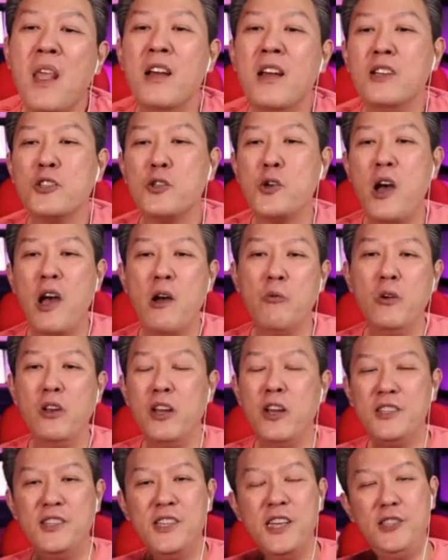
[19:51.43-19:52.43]
So I will
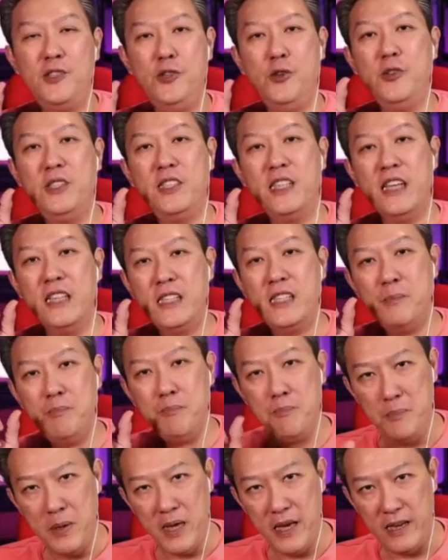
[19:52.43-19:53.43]
not just use the
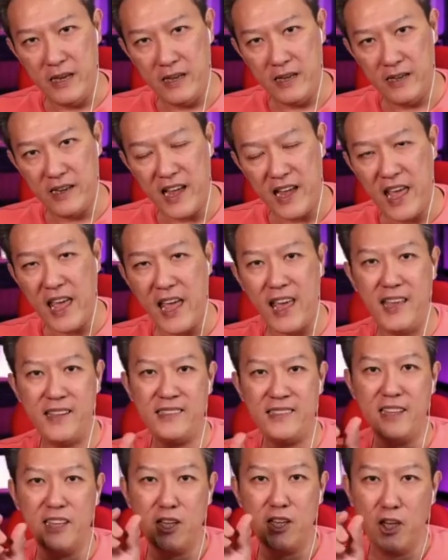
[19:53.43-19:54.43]
speed as
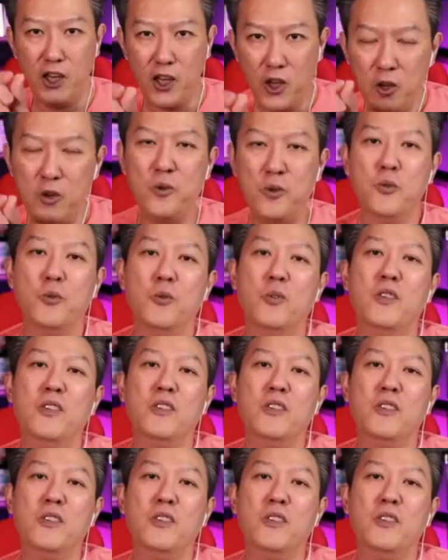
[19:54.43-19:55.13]
the cue